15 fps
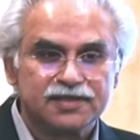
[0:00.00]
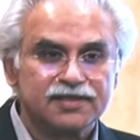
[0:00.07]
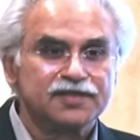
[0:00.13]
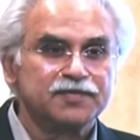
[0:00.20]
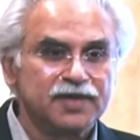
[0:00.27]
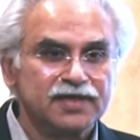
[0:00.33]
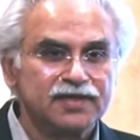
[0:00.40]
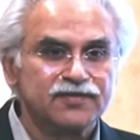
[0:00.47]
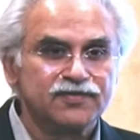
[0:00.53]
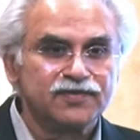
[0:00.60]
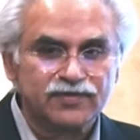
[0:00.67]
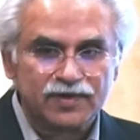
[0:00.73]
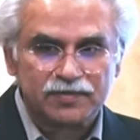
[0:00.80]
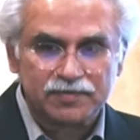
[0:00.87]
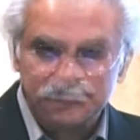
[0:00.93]
despite we
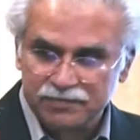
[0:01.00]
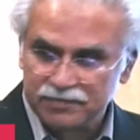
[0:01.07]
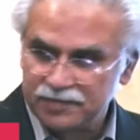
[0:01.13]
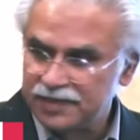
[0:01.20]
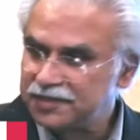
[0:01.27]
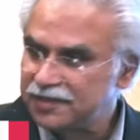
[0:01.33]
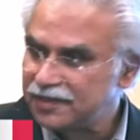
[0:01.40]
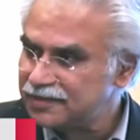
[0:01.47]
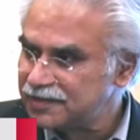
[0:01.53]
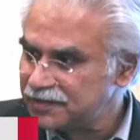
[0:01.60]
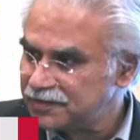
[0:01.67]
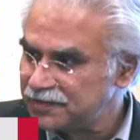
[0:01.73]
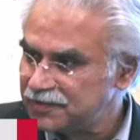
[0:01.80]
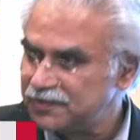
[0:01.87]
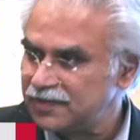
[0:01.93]
were
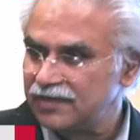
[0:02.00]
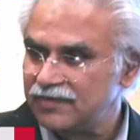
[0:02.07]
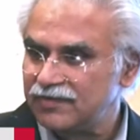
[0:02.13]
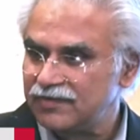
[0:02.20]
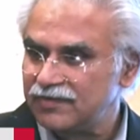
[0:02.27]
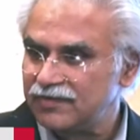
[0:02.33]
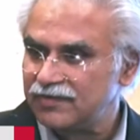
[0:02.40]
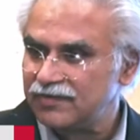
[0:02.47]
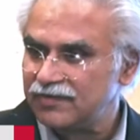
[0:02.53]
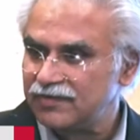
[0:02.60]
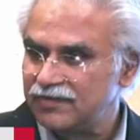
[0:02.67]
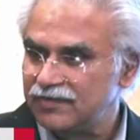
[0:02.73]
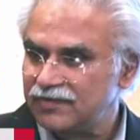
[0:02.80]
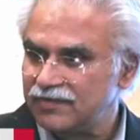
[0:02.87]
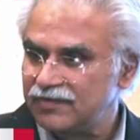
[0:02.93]
pressurizing you and our families
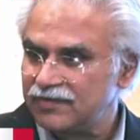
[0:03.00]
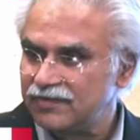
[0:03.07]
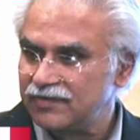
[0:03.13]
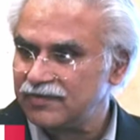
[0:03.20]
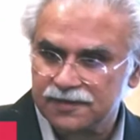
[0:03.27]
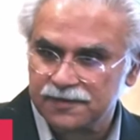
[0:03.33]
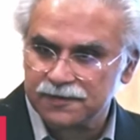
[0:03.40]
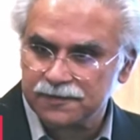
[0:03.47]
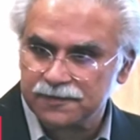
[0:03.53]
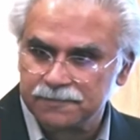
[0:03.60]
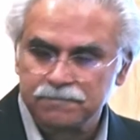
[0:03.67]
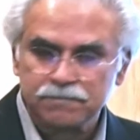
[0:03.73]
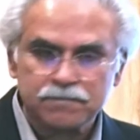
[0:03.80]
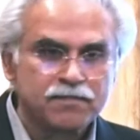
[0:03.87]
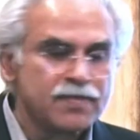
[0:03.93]
were pressurizing you
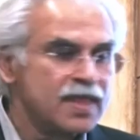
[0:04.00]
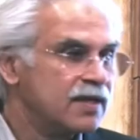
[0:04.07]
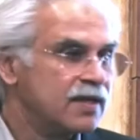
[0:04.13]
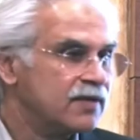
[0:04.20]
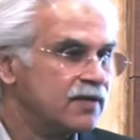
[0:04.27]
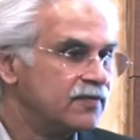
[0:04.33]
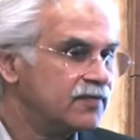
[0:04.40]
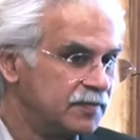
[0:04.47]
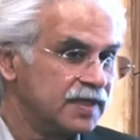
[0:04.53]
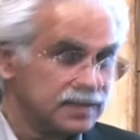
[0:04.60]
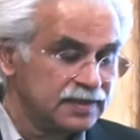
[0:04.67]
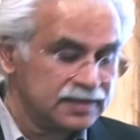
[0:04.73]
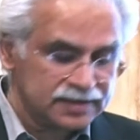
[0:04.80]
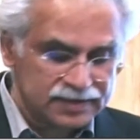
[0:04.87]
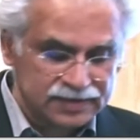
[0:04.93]
for making
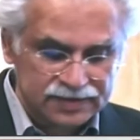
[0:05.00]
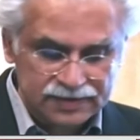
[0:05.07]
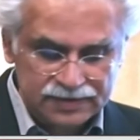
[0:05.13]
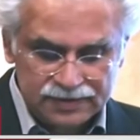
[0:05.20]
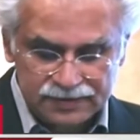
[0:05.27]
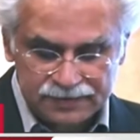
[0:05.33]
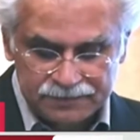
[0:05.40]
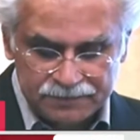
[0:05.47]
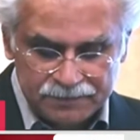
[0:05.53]
this decision.